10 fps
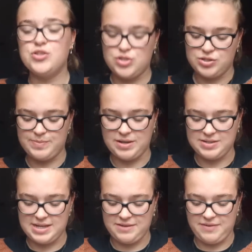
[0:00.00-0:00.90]
just
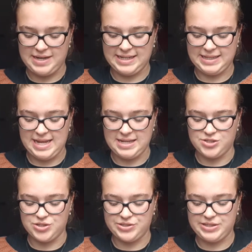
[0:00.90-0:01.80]
because I find that
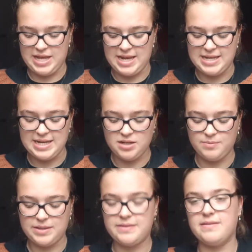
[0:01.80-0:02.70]
just a little
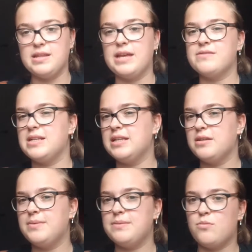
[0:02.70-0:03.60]
bit gives a little
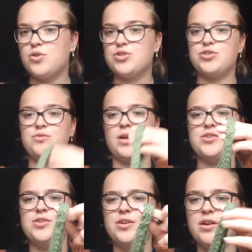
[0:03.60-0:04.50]
bit more
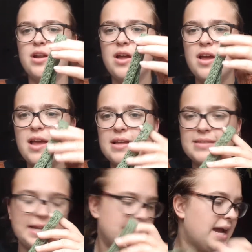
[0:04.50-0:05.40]
structure
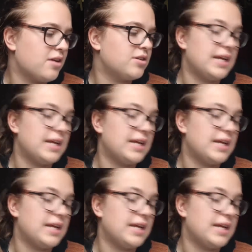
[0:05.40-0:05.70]
than the I-cord.